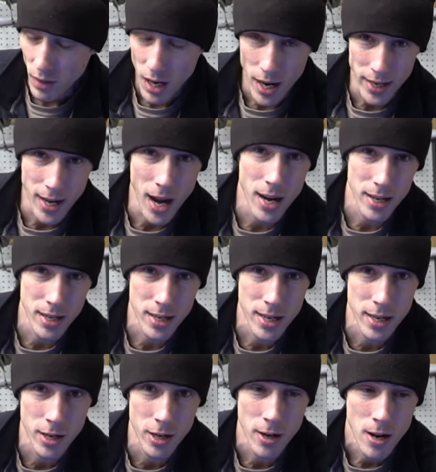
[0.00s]
I got in
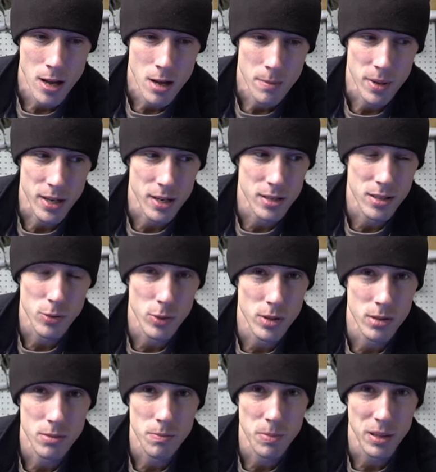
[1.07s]
here because there
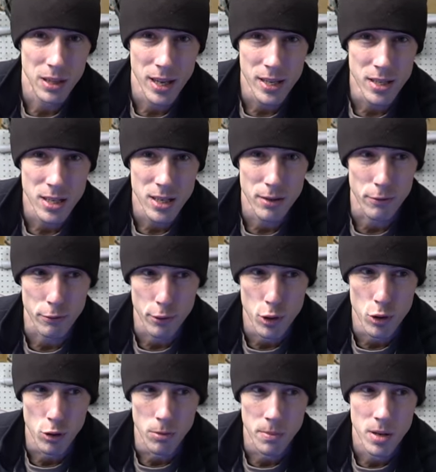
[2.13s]
was plenty of
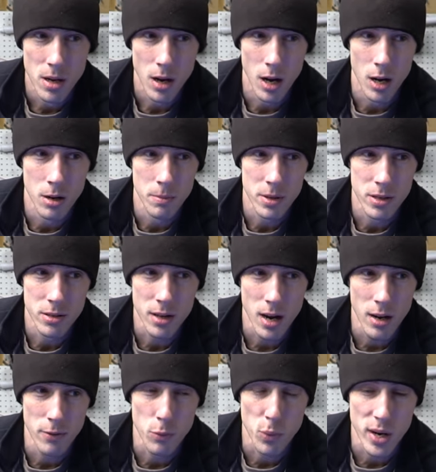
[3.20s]
room. Um, and it's
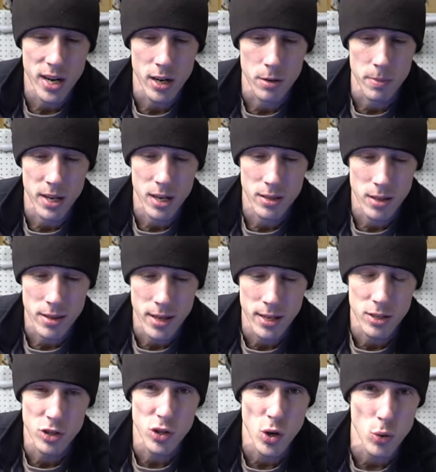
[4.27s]
kind of weird because the
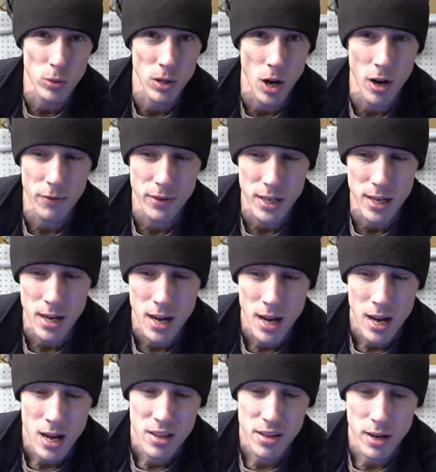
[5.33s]
thing's so lofty
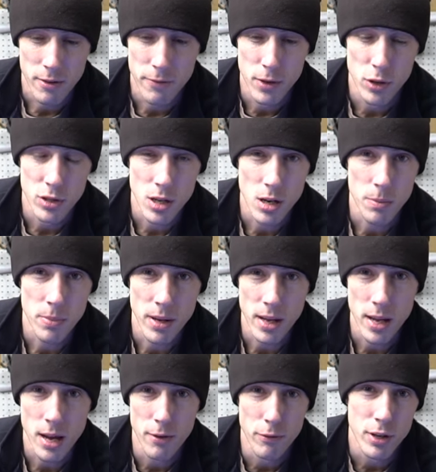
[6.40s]
that it fills up
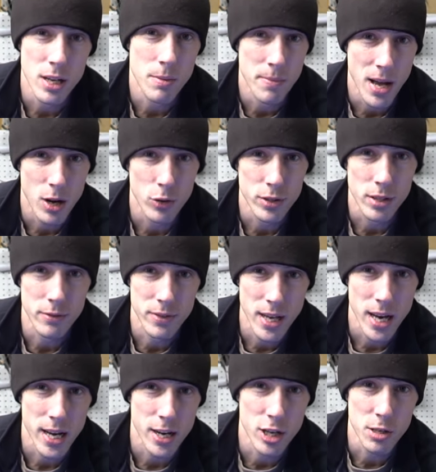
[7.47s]
every amount of
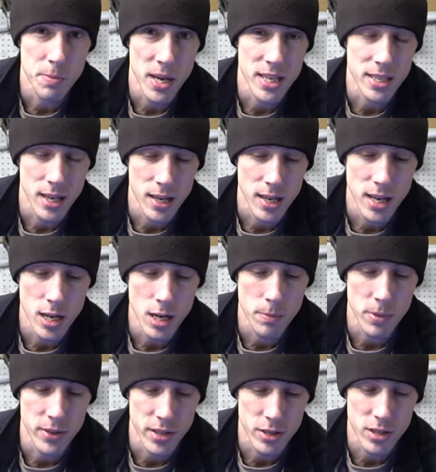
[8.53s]
dead airspace in here,
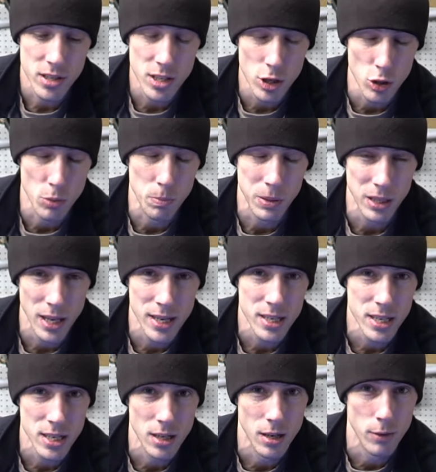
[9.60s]
but there's still
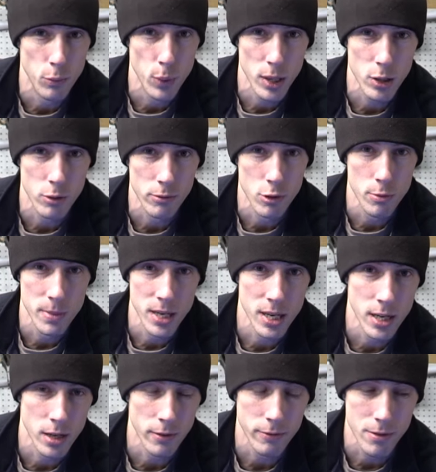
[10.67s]
plenty of wiggle room in
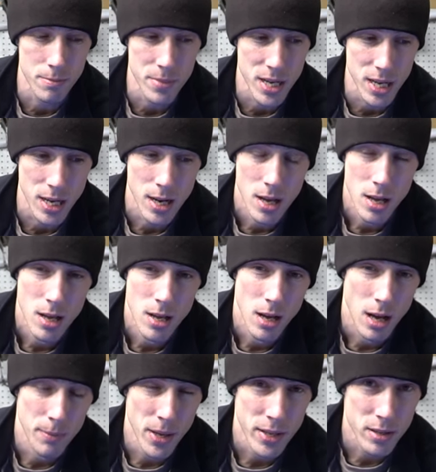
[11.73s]
here for me.
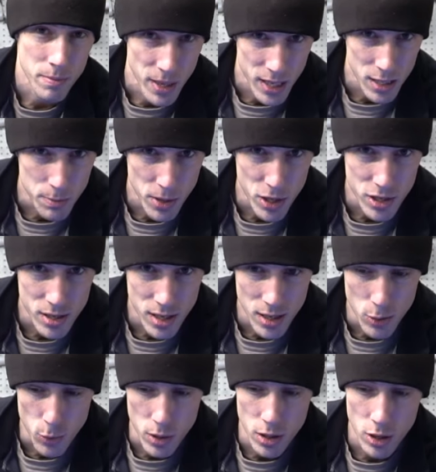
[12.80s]
I'm not the biggest person in
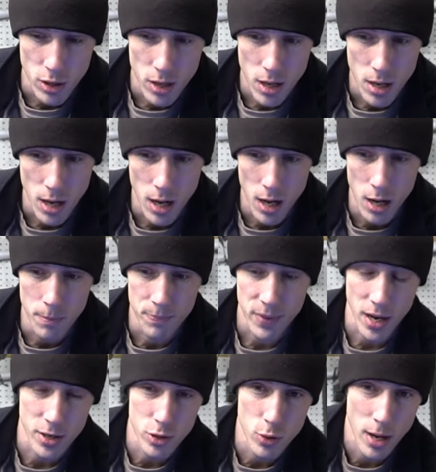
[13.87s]
the world. Um,
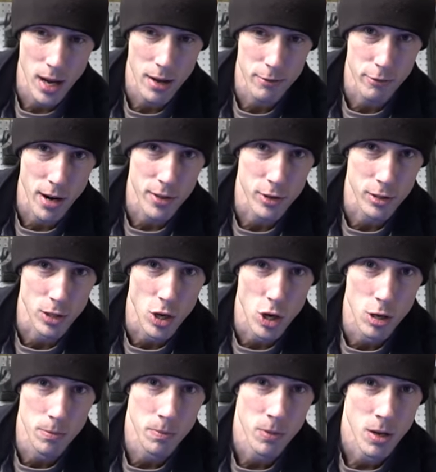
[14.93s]
I do have rather
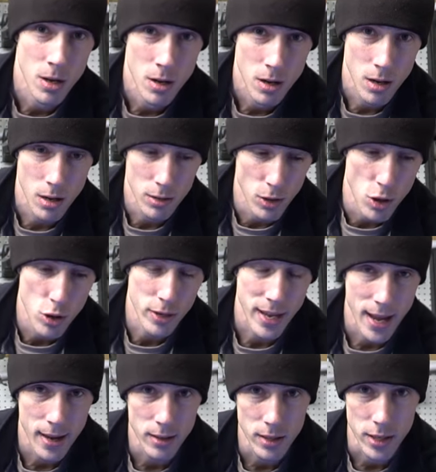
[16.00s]
long, uh, long
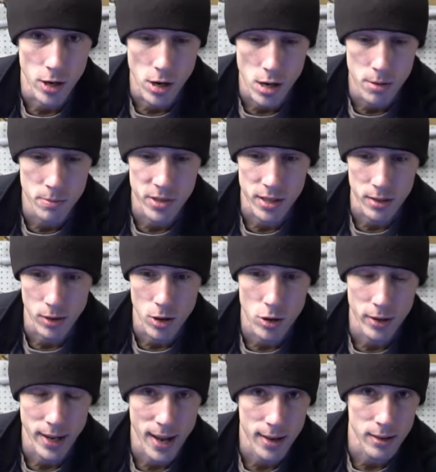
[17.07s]
gangly arms and
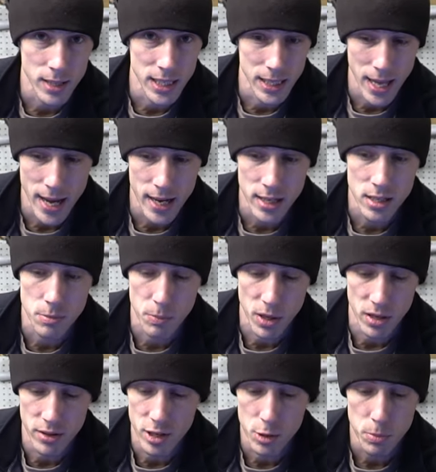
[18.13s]
long gangly legs,
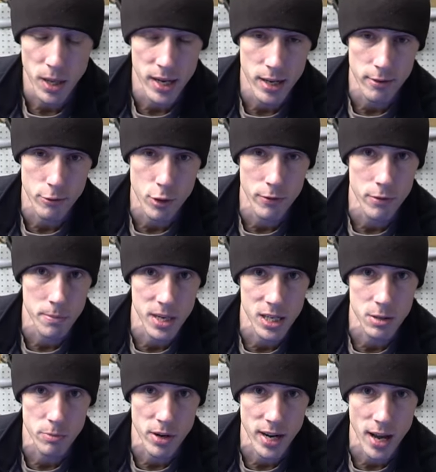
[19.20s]
but there's plenty of room for me to
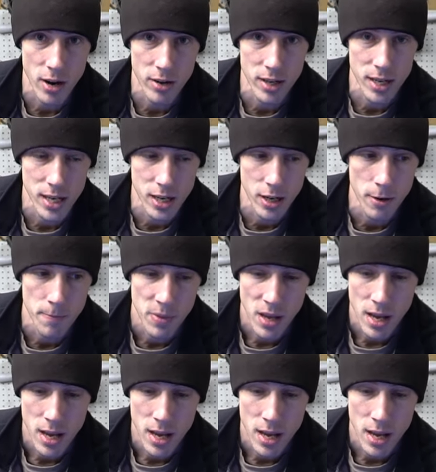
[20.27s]
spread out in here